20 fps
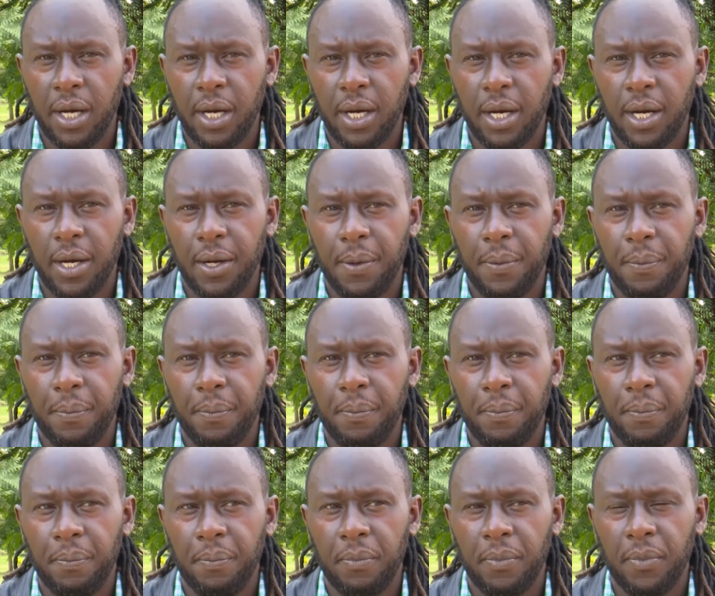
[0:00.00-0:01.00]

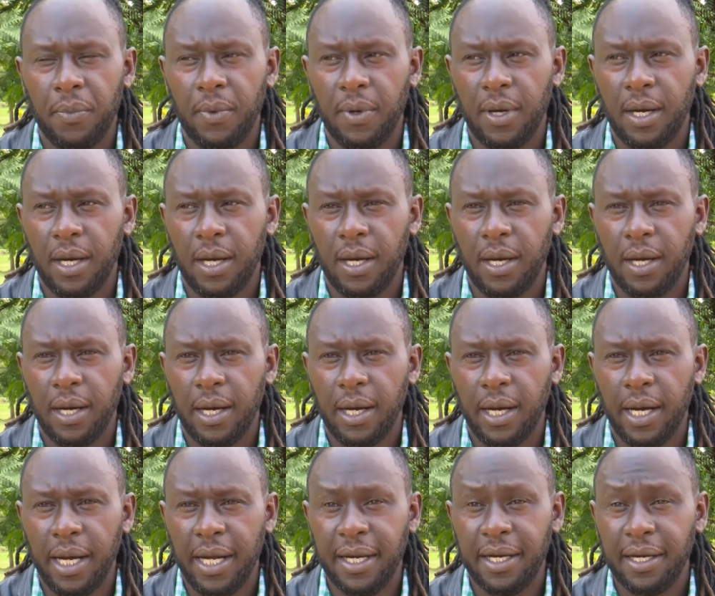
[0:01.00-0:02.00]

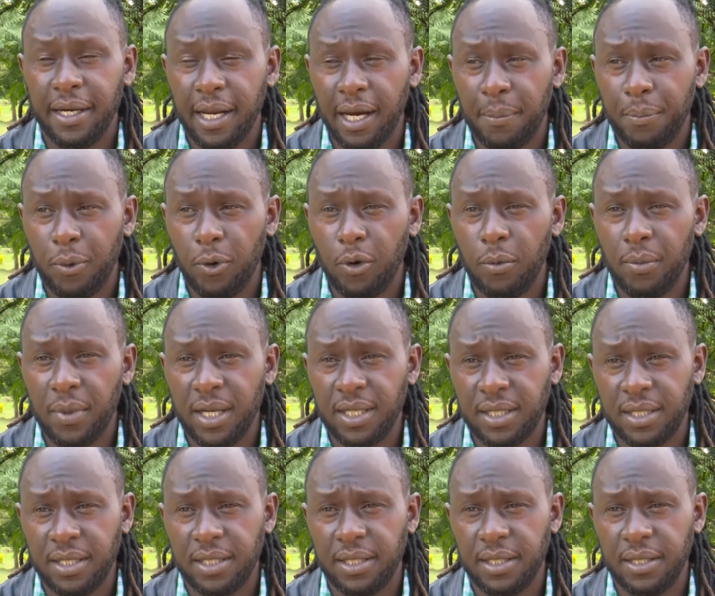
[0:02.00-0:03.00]
I ended up
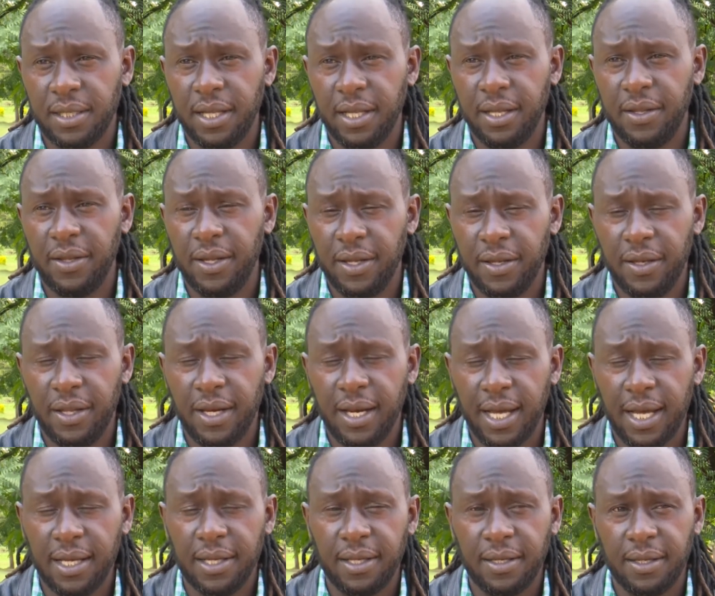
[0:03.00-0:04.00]
homeless
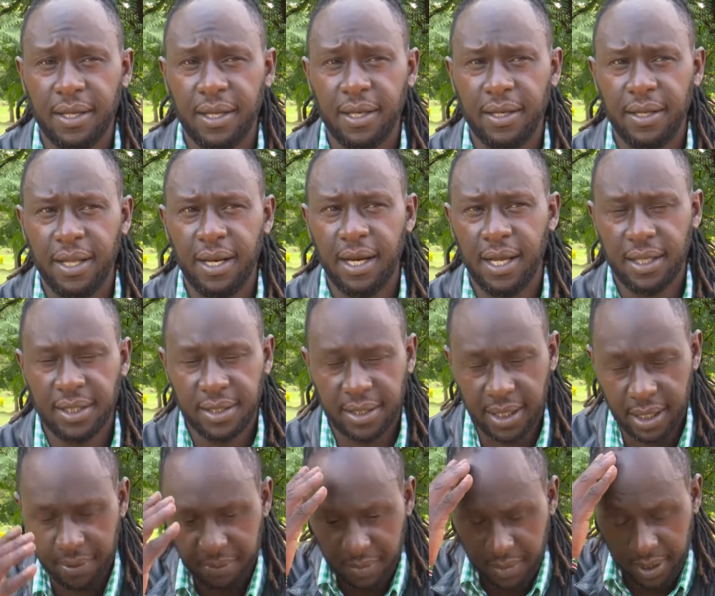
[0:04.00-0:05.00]
the last
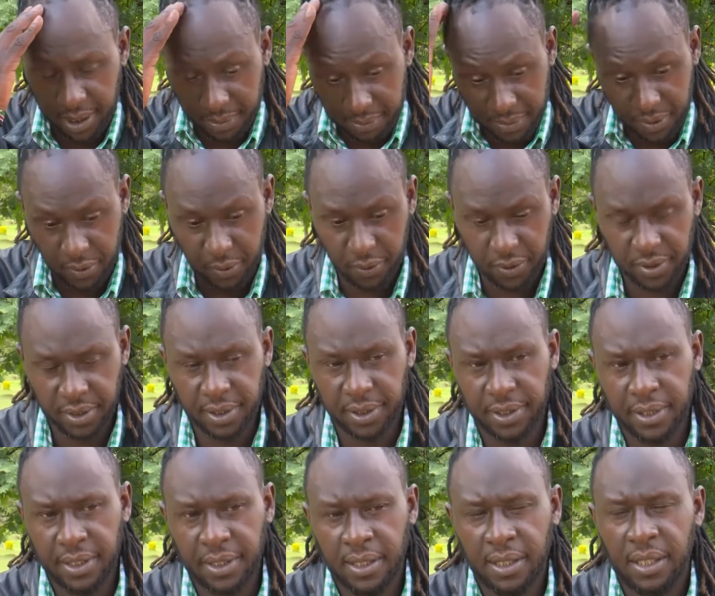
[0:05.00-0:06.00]
time because
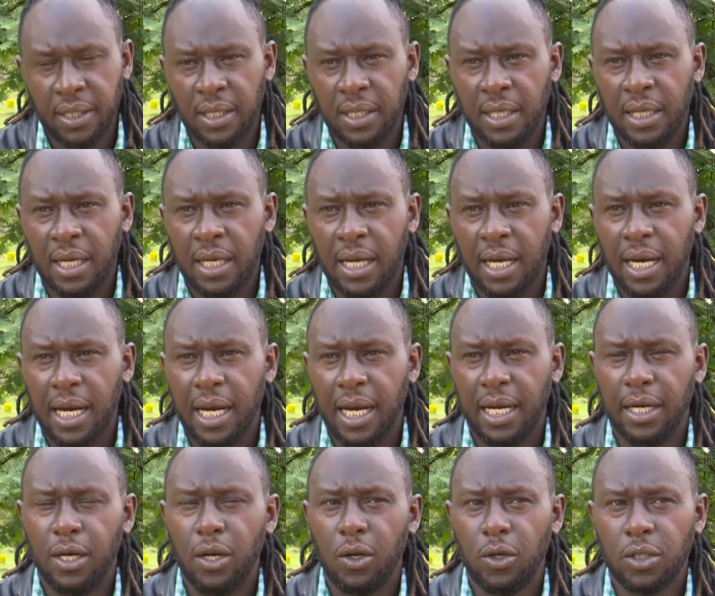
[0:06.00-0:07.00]

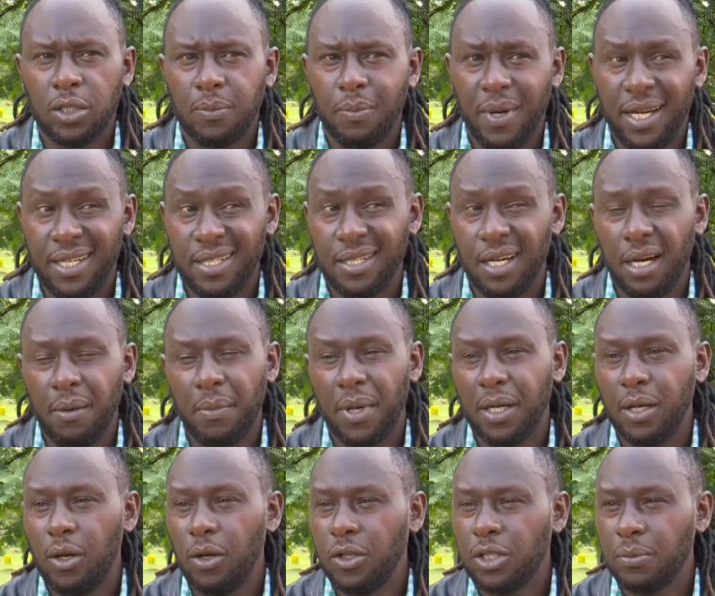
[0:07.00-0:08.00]
I'd lost my job,
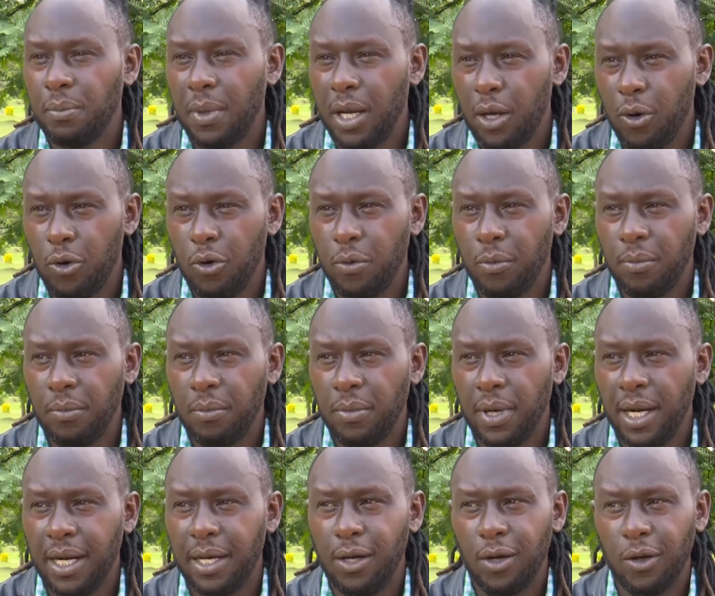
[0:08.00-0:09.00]
I'd lost my home,
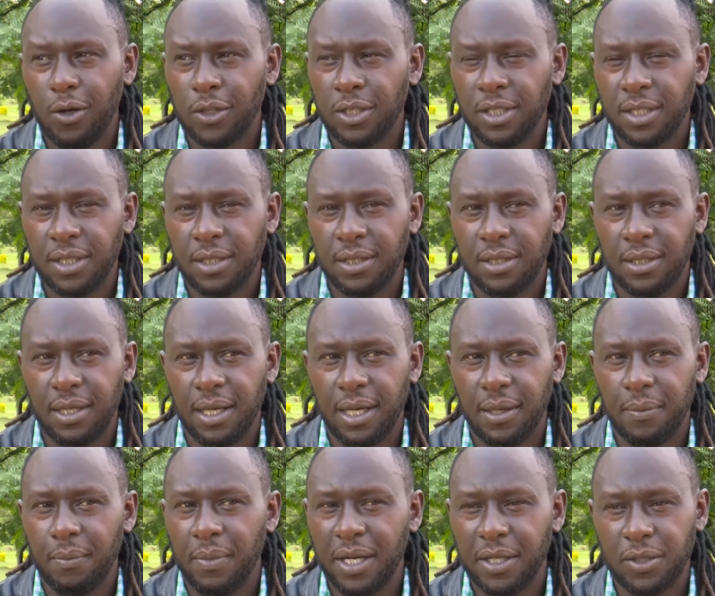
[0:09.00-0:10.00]
I'd lost
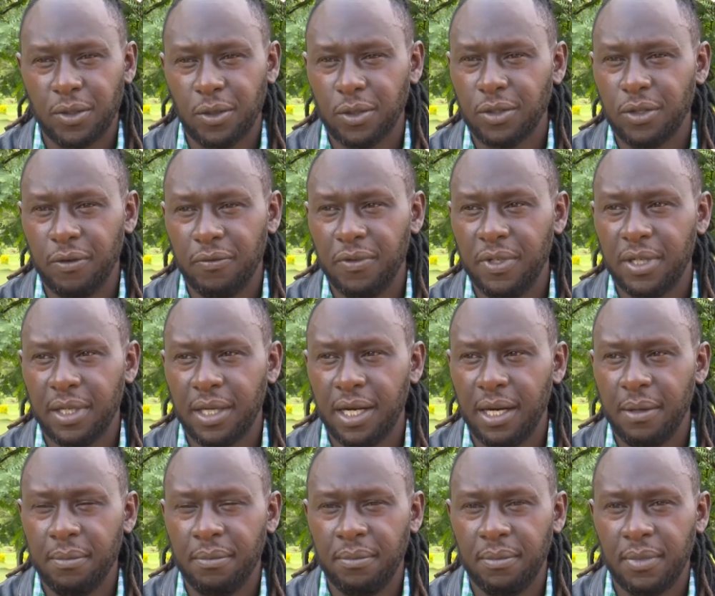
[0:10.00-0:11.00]
my source of
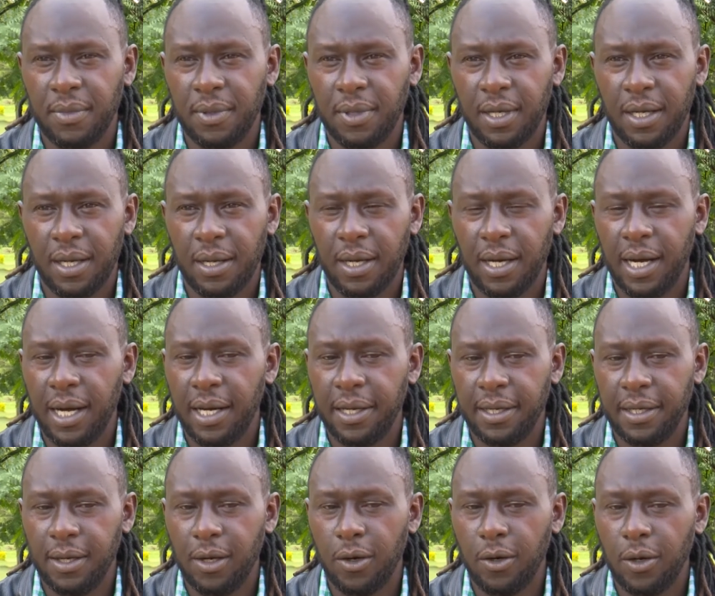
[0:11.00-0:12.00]
income.
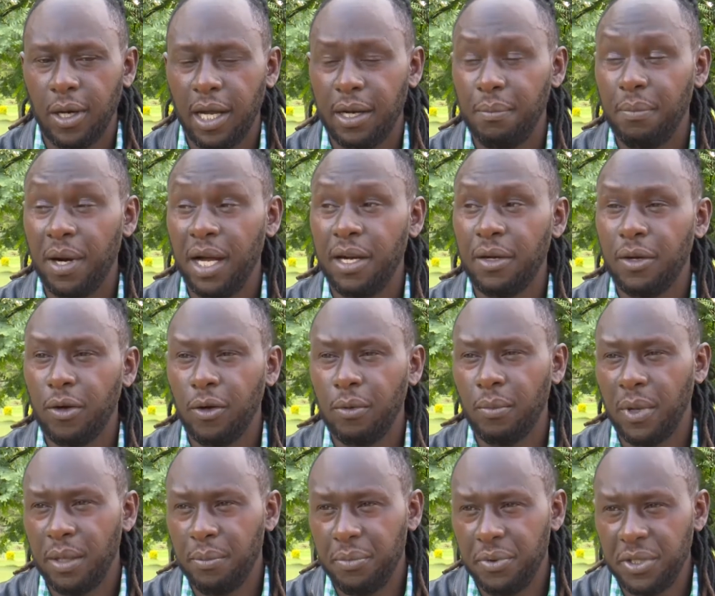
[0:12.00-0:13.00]
I'd burned all
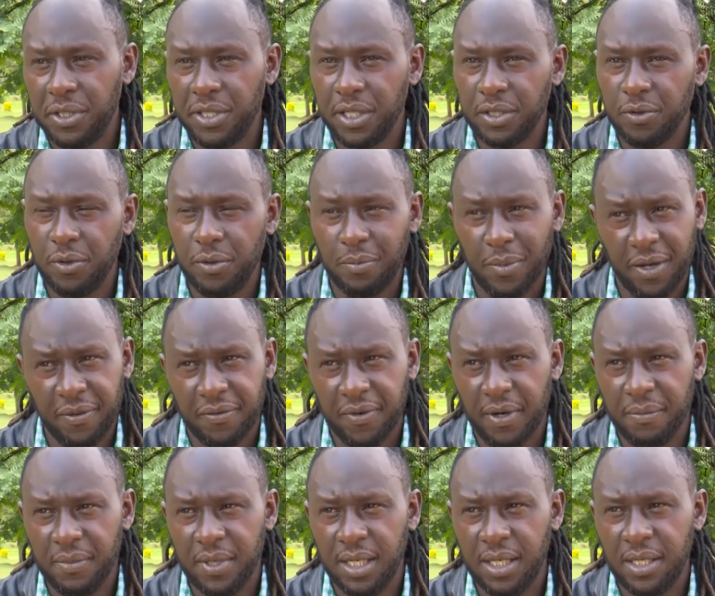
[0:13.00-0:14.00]
my bridges with my
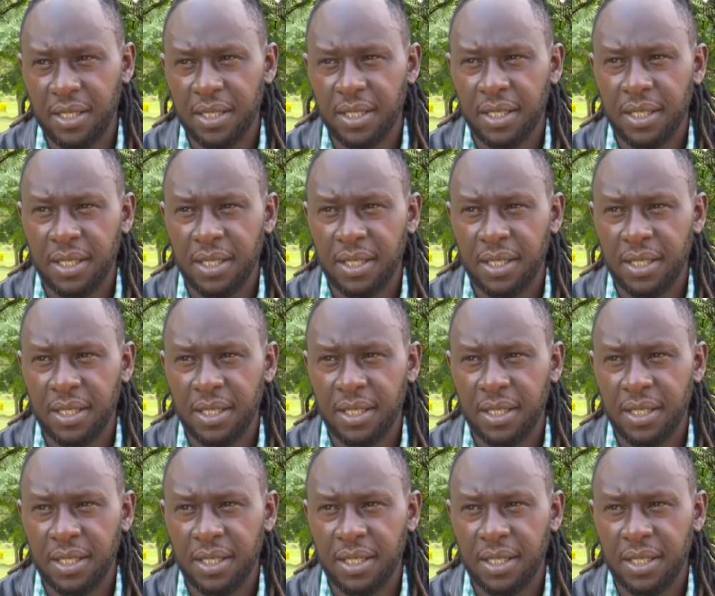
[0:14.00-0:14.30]
family.